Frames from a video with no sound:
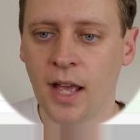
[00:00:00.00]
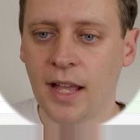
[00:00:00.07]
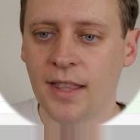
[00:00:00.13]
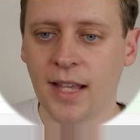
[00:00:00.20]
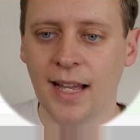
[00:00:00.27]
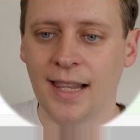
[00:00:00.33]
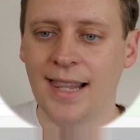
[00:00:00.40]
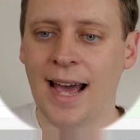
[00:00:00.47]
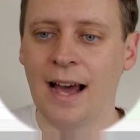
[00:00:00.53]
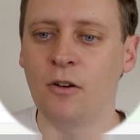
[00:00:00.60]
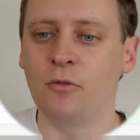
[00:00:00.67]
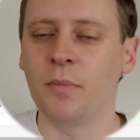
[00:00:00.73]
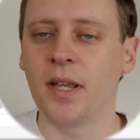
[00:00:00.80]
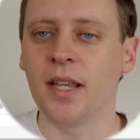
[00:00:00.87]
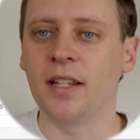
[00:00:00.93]
that allow
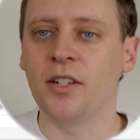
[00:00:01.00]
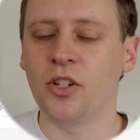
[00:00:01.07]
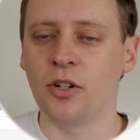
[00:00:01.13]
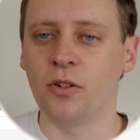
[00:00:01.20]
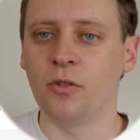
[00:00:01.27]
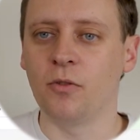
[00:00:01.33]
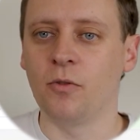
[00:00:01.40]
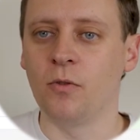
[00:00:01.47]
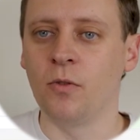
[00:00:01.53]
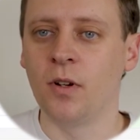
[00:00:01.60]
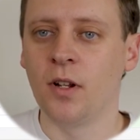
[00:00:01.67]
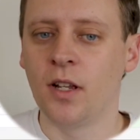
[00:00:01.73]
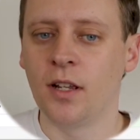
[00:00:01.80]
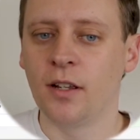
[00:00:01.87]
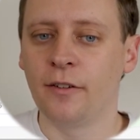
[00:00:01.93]
me to
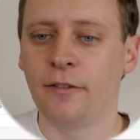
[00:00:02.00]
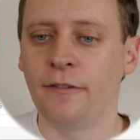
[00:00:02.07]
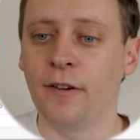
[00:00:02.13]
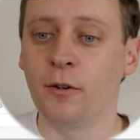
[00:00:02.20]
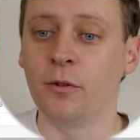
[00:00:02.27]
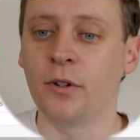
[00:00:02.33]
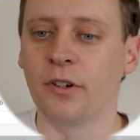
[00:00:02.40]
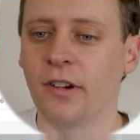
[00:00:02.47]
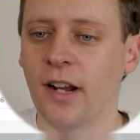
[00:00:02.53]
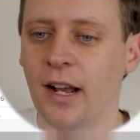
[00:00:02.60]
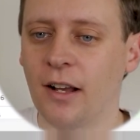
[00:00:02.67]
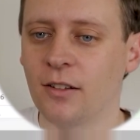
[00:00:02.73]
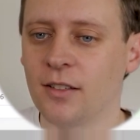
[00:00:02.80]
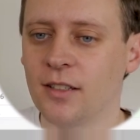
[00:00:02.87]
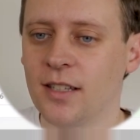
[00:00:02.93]
filter
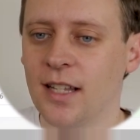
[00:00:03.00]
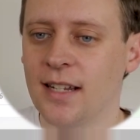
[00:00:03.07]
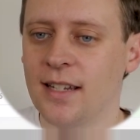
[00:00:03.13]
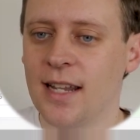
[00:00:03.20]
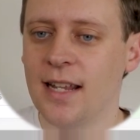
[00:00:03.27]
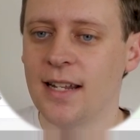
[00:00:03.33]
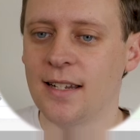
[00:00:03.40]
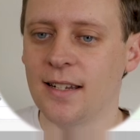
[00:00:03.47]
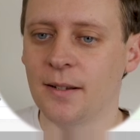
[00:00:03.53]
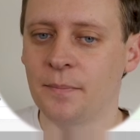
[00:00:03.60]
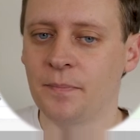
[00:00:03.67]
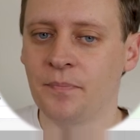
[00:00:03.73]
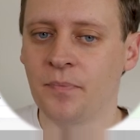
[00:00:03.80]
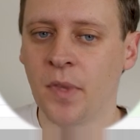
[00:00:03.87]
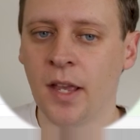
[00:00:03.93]
out that data.
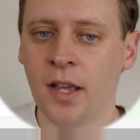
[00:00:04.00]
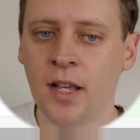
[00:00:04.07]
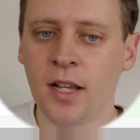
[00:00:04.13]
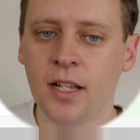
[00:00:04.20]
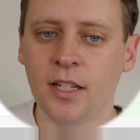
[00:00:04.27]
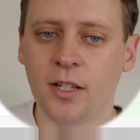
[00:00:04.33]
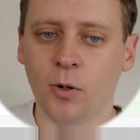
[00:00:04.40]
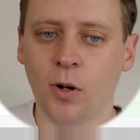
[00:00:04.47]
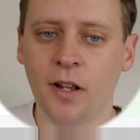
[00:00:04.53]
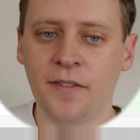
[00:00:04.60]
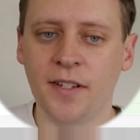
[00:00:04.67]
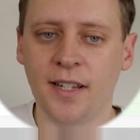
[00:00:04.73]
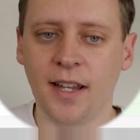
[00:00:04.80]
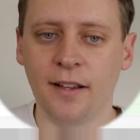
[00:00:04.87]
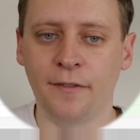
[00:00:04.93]
So I've
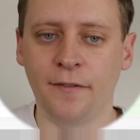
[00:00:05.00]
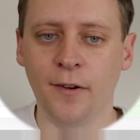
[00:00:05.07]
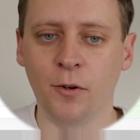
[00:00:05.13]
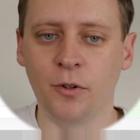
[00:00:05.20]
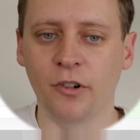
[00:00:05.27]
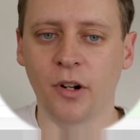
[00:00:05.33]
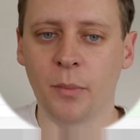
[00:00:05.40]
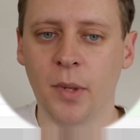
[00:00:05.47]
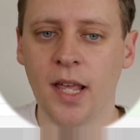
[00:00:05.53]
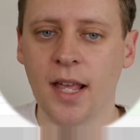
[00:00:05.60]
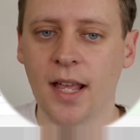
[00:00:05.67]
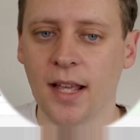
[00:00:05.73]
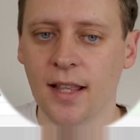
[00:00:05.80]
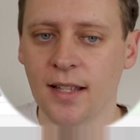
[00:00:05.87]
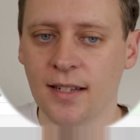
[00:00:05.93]
set a filter up
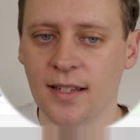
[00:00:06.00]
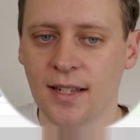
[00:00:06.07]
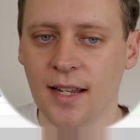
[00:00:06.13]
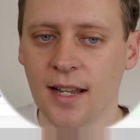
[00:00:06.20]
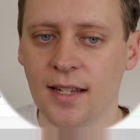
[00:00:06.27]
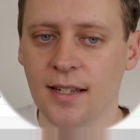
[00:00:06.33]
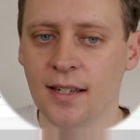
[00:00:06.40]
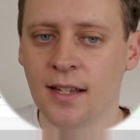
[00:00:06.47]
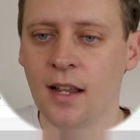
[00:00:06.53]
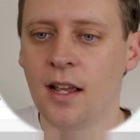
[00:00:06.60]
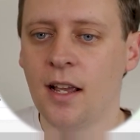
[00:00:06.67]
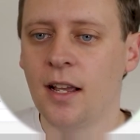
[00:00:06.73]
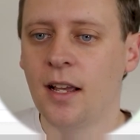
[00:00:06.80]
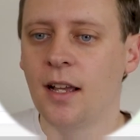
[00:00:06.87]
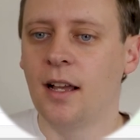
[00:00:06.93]
here that says,
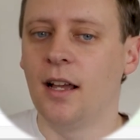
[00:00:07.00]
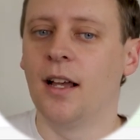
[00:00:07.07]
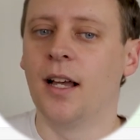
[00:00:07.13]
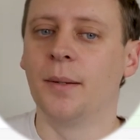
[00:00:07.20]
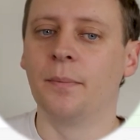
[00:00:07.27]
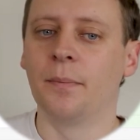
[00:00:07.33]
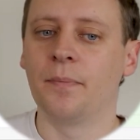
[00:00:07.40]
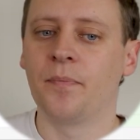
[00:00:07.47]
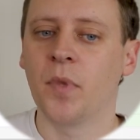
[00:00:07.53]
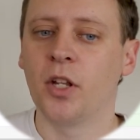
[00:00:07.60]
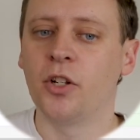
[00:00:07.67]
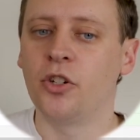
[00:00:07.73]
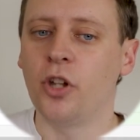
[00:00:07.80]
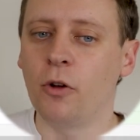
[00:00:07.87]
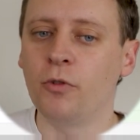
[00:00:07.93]

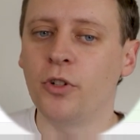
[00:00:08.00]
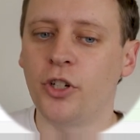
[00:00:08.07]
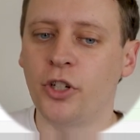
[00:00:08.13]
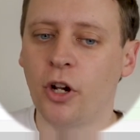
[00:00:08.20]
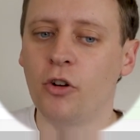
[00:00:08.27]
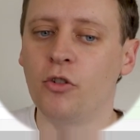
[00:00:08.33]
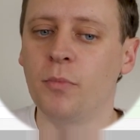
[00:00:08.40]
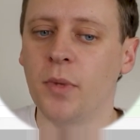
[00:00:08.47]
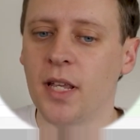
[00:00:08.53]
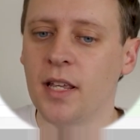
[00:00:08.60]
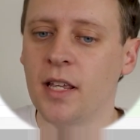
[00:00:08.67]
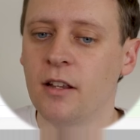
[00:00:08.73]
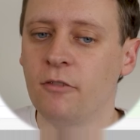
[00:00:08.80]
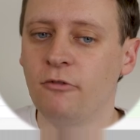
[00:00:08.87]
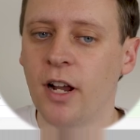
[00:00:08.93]
don't show
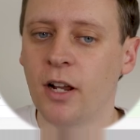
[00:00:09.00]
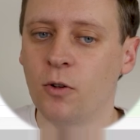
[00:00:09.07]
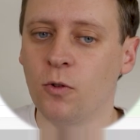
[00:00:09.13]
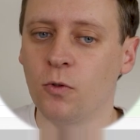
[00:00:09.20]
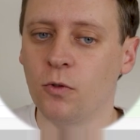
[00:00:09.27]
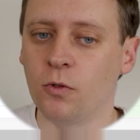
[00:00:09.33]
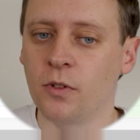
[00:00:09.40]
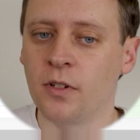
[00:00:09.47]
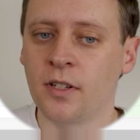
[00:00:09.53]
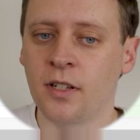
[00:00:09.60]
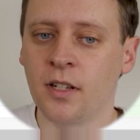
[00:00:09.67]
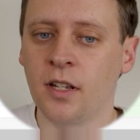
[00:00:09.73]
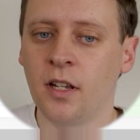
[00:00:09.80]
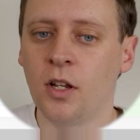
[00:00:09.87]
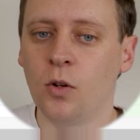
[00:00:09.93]
me records
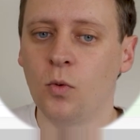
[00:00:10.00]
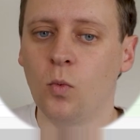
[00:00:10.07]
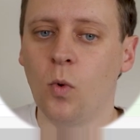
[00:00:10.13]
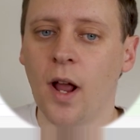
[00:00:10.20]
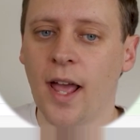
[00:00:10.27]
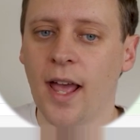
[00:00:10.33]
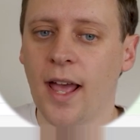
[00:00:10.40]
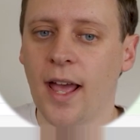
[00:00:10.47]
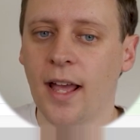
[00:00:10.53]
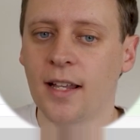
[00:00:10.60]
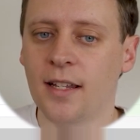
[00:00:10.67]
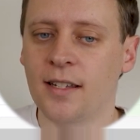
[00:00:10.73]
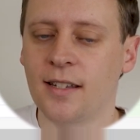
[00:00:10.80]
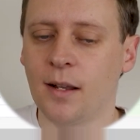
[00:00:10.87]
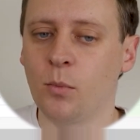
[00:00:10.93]
where
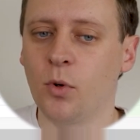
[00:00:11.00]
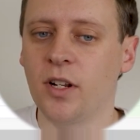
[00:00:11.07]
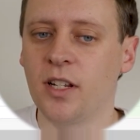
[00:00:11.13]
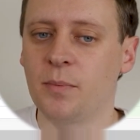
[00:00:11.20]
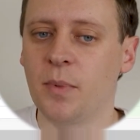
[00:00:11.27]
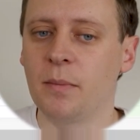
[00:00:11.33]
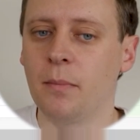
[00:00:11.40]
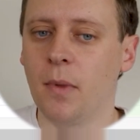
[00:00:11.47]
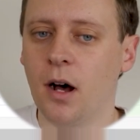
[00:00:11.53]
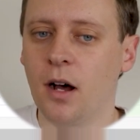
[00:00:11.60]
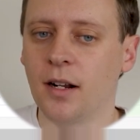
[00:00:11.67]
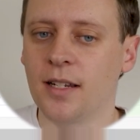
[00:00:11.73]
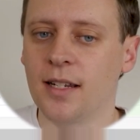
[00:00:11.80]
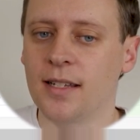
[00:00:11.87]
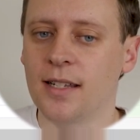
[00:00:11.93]
someone has been
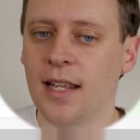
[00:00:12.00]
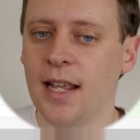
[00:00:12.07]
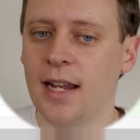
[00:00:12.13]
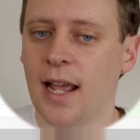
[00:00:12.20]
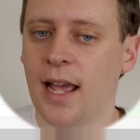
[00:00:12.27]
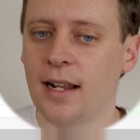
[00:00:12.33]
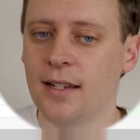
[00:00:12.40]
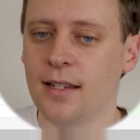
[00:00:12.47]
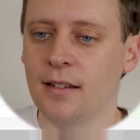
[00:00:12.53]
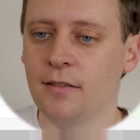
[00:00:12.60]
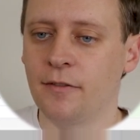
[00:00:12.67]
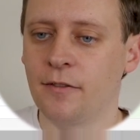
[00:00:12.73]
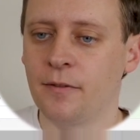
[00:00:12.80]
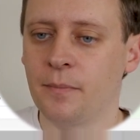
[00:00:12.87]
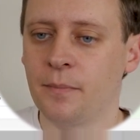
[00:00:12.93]
marked as
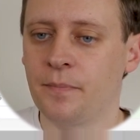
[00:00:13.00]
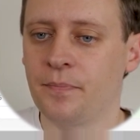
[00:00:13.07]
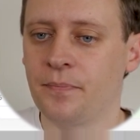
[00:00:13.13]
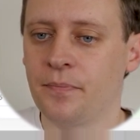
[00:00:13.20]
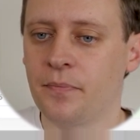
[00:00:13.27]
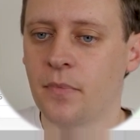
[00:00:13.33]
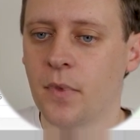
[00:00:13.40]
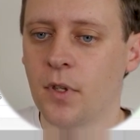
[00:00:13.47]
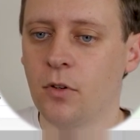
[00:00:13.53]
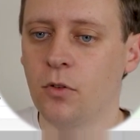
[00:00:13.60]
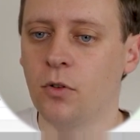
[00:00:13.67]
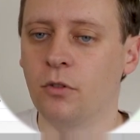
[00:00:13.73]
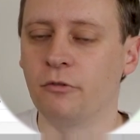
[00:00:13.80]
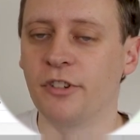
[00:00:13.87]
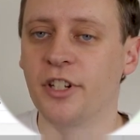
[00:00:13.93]
inactive
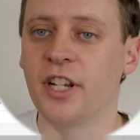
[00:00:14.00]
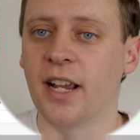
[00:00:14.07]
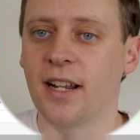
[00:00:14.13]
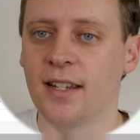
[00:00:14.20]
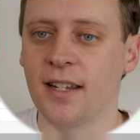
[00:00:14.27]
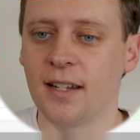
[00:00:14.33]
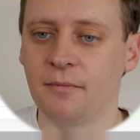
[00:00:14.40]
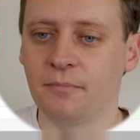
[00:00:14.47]
or rejected.